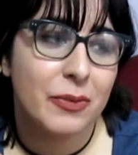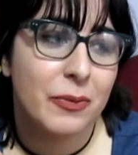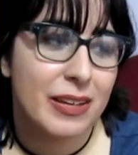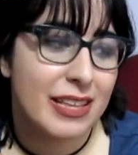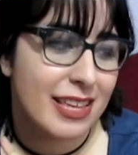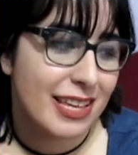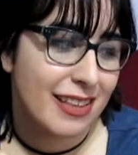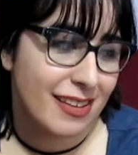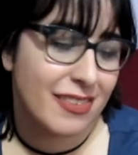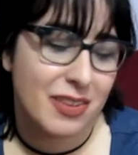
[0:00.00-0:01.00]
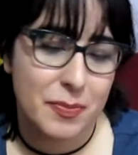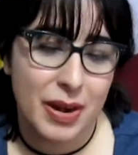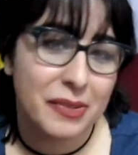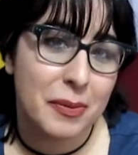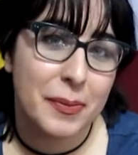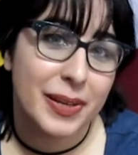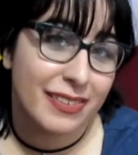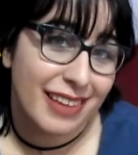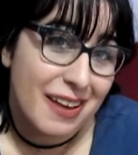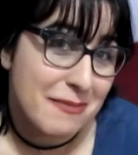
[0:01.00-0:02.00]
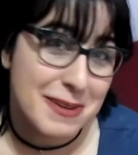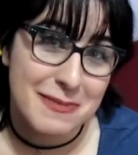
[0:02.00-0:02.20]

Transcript: which doesn't surprise me because Anna-Marie